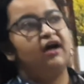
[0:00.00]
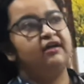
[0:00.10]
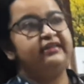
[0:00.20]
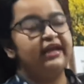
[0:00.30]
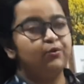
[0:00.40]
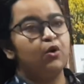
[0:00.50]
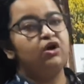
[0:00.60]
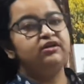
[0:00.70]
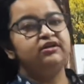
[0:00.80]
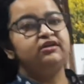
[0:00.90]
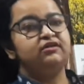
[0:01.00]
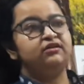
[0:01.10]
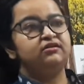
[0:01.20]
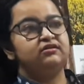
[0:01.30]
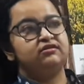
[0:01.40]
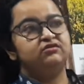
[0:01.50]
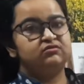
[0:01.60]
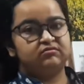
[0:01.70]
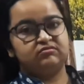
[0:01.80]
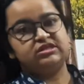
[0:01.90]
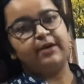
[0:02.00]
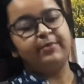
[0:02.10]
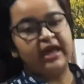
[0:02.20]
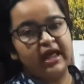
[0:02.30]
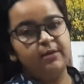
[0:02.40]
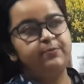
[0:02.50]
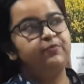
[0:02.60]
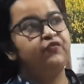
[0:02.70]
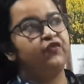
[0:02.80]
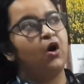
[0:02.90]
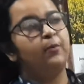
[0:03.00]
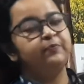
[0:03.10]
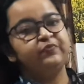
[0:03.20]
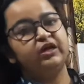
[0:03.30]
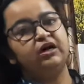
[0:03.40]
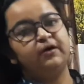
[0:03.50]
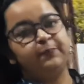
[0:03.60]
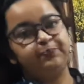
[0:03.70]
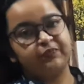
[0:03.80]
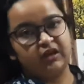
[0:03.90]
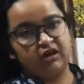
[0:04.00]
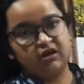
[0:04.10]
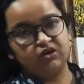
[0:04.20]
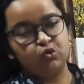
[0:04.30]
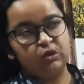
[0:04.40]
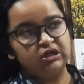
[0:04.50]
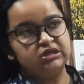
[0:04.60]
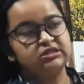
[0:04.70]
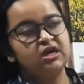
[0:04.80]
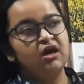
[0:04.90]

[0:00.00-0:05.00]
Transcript: they wanted some help from the rulers,